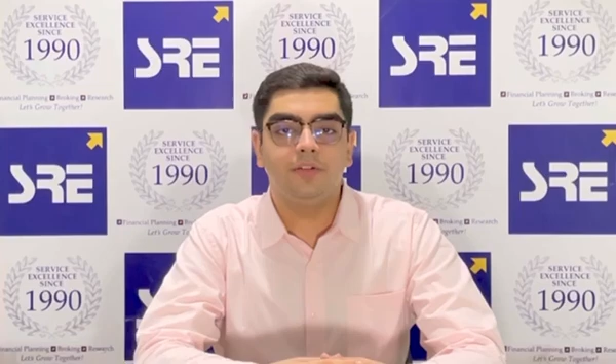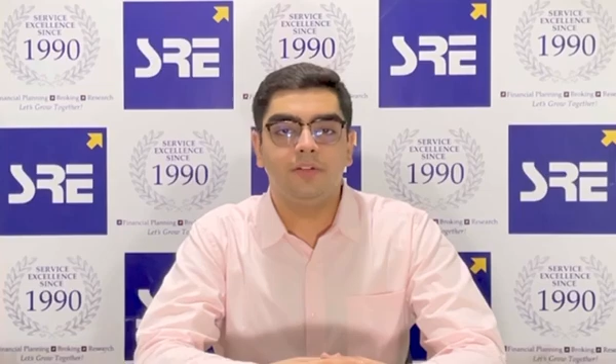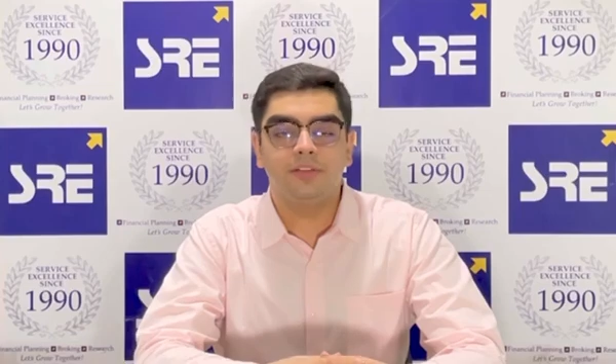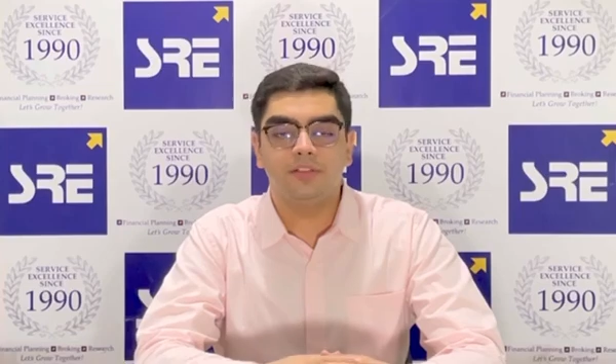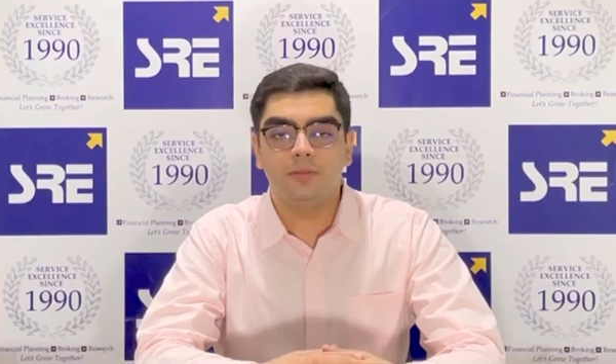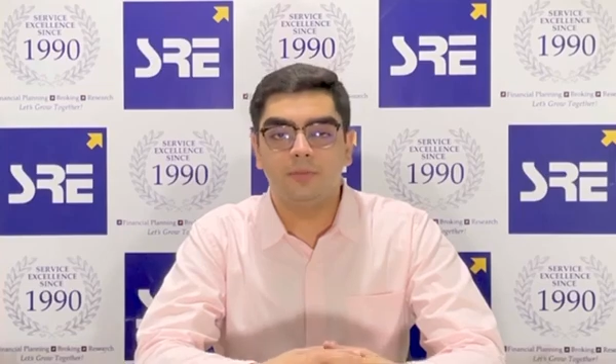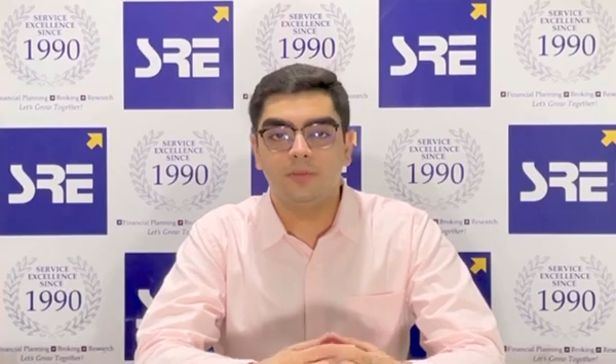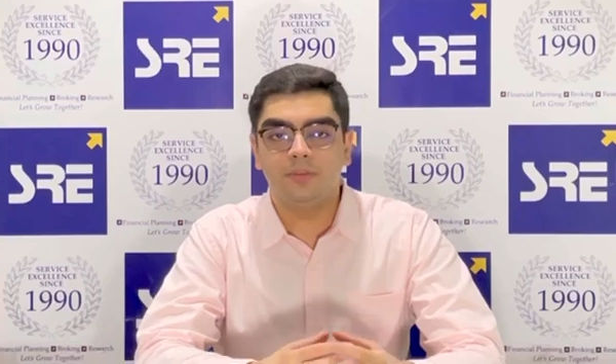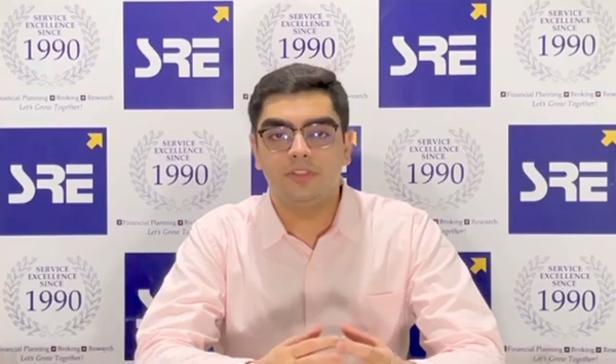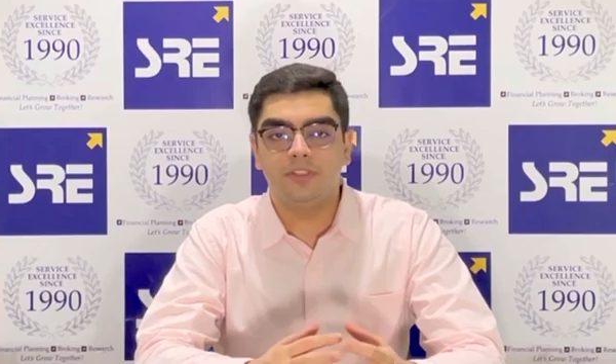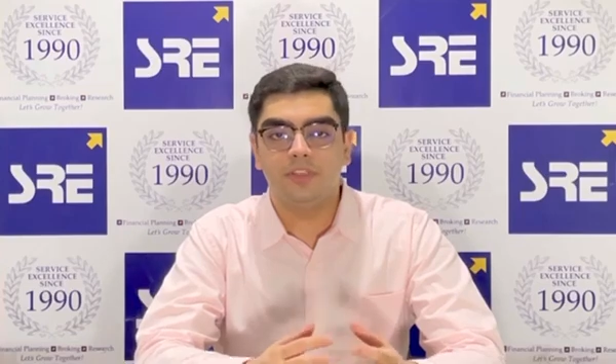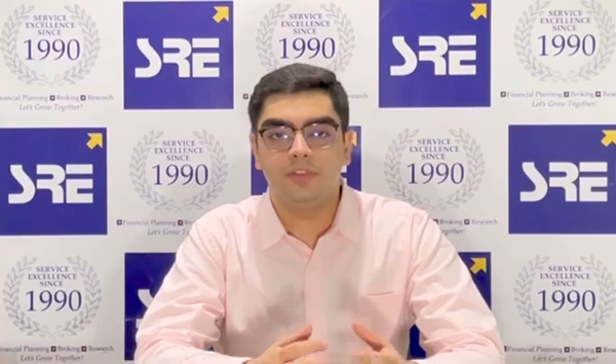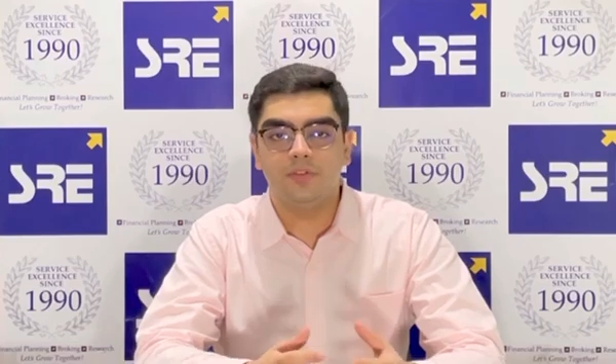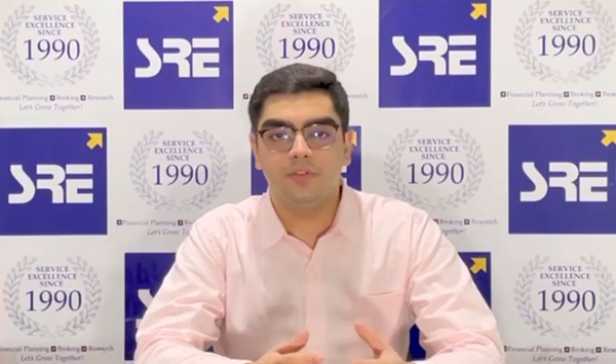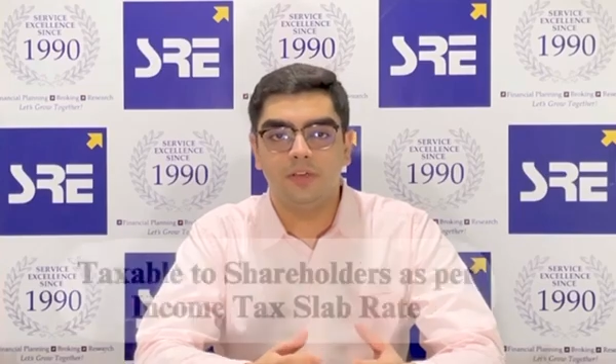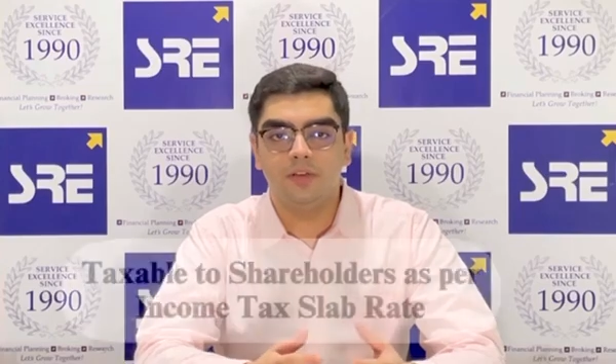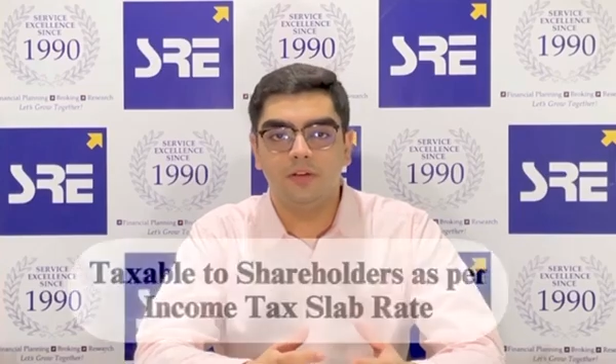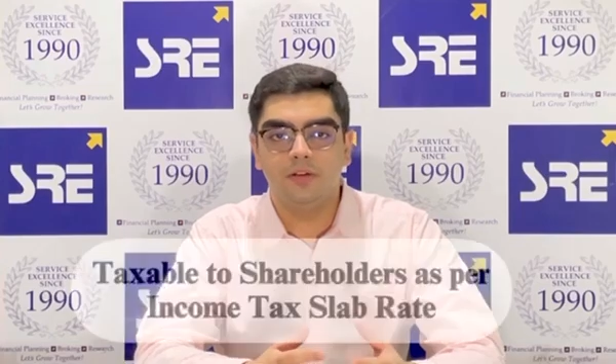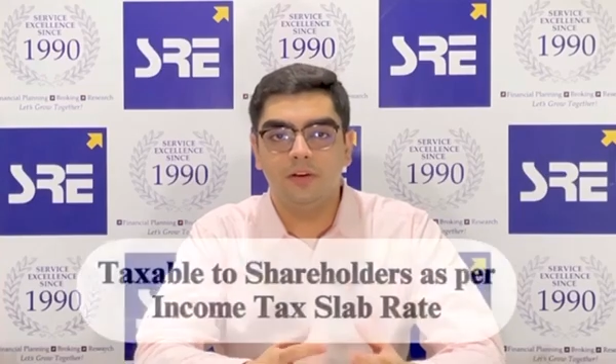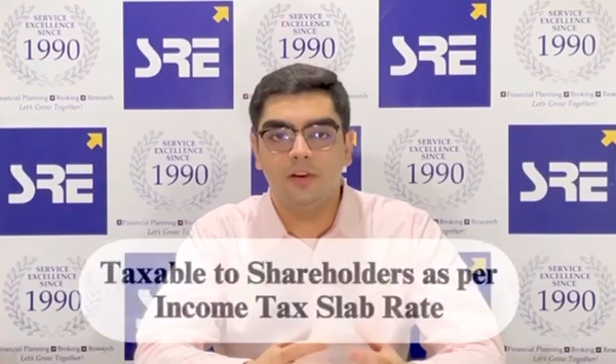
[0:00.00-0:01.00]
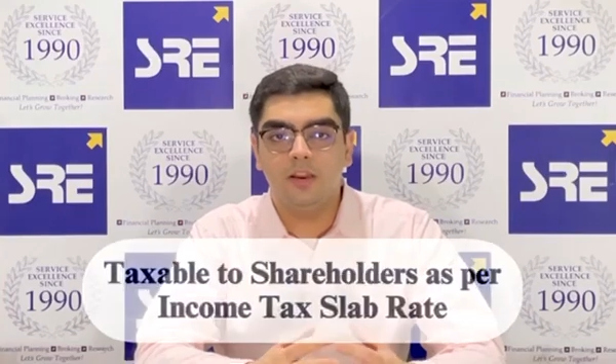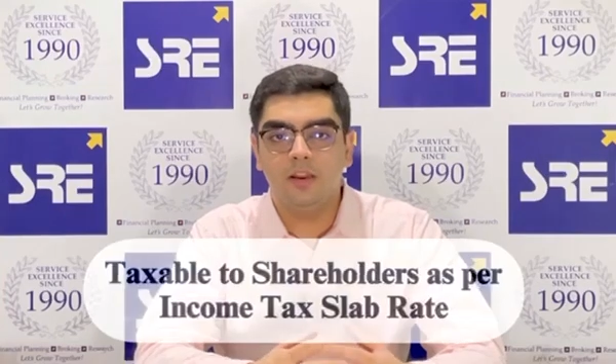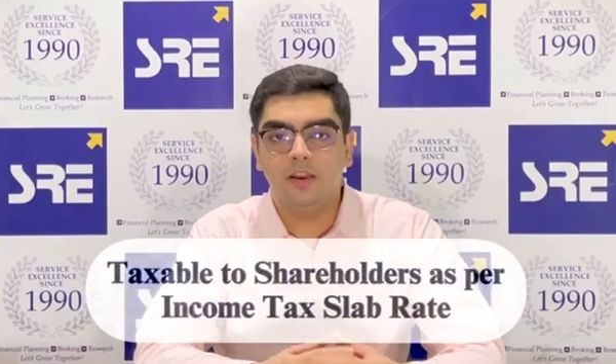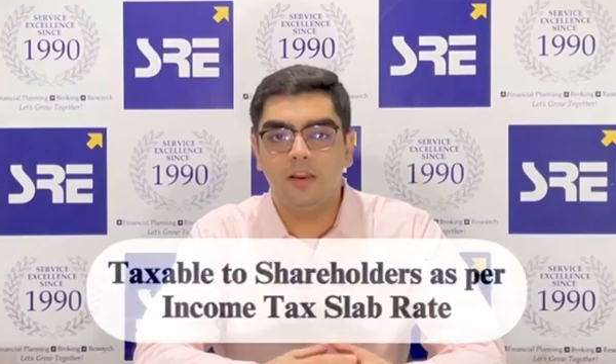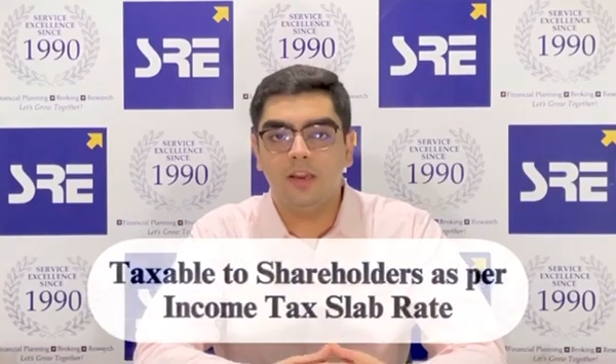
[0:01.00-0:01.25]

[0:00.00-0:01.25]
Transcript: distributes dividend,